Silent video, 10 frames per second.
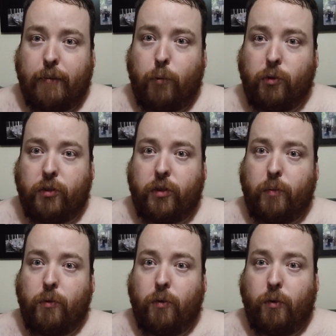warns the
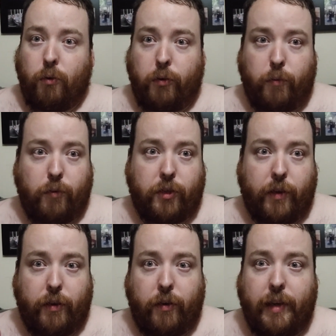Order of what's
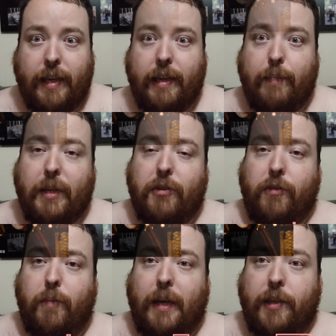going on in the Ministry
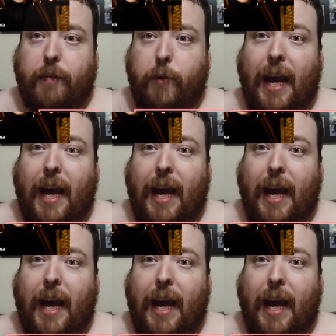of Magic for